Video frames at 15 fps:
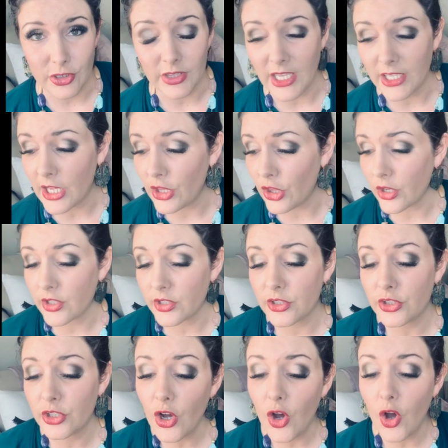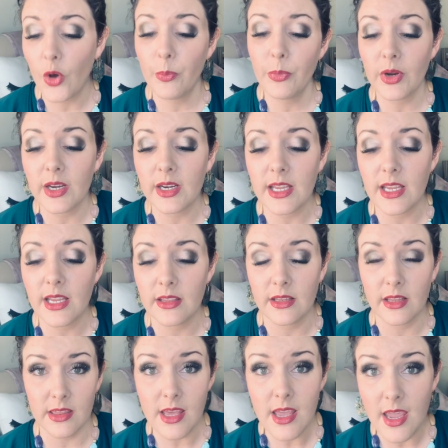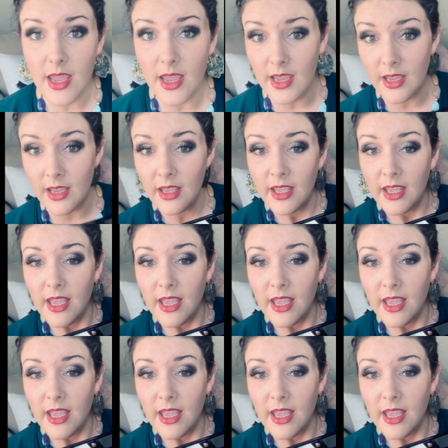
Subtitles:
Like they look so pretty in the thing,